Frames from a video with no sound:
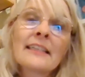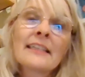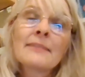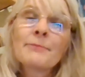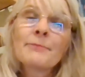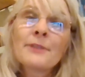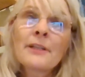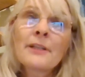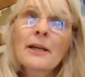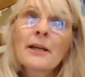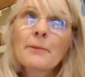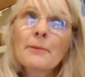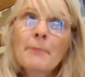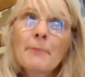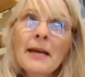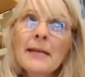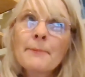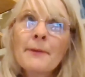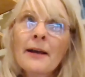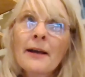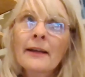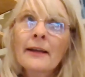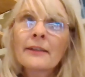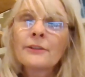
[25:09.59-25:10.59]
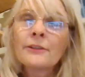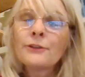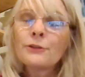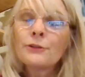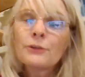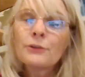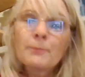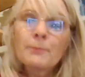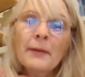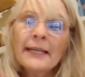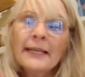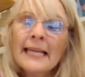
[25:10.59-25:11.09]
And, you know, maybe I can
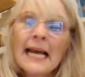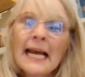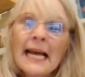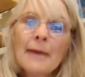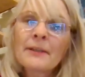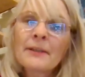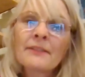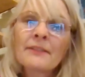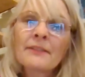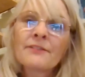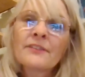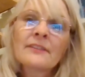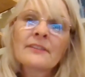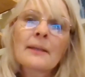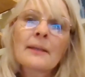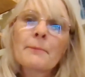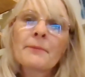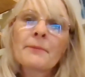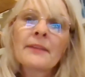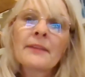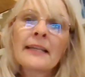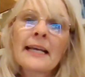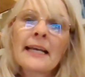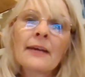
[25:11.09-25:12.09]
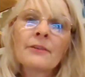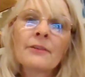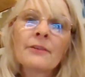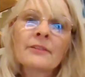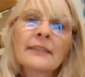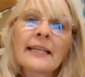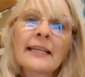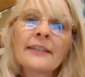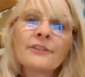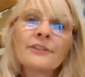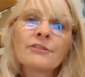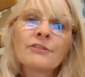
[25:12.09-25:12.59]
use my cabin for something else
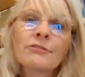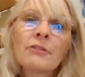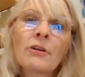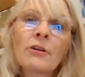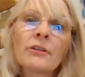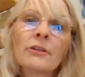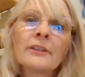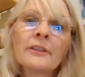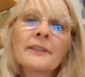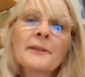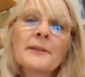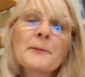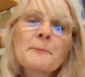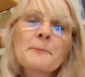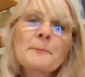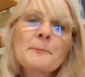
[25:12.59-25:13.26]
later on.